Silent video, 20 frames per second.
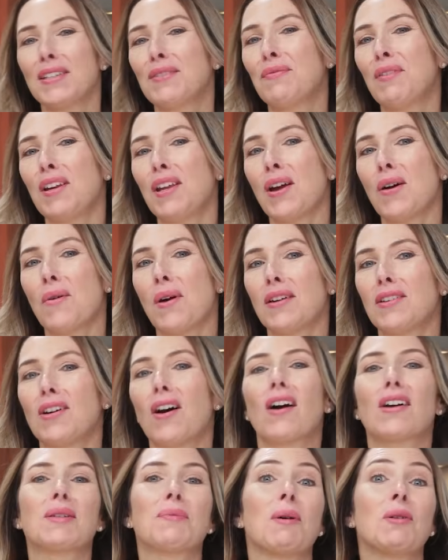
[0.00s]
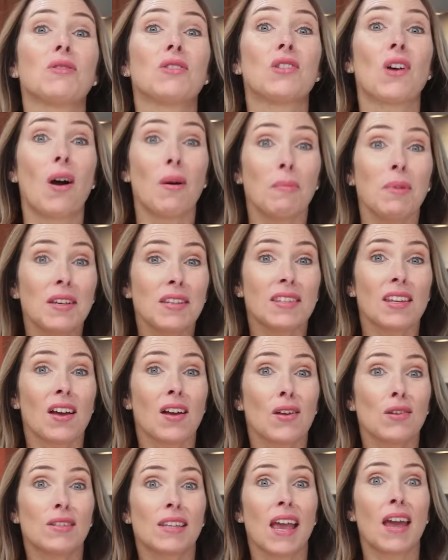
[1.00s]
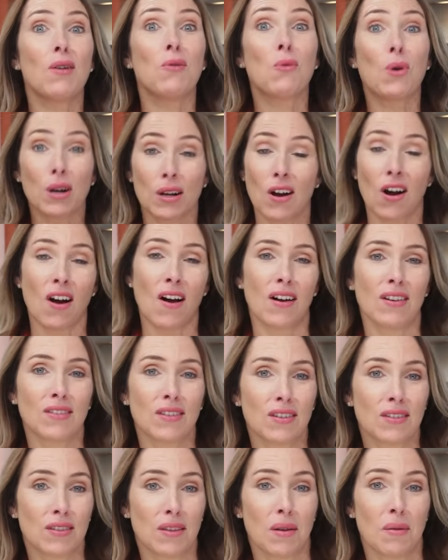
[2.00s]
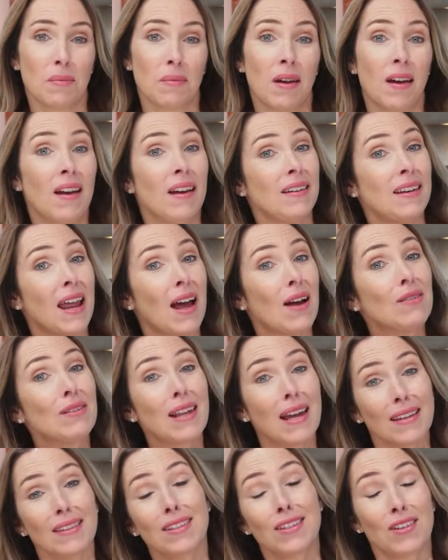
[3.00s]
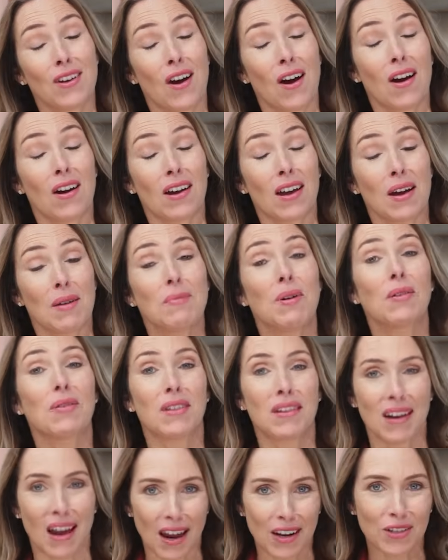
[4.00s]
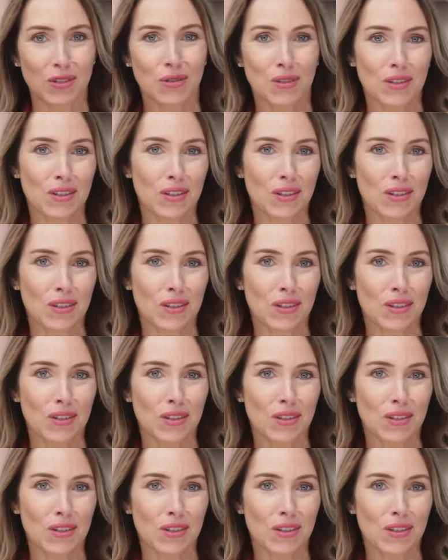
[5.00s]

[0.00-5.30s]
last video, I talked about zombie cells and what causes them. Now let's talk about the natural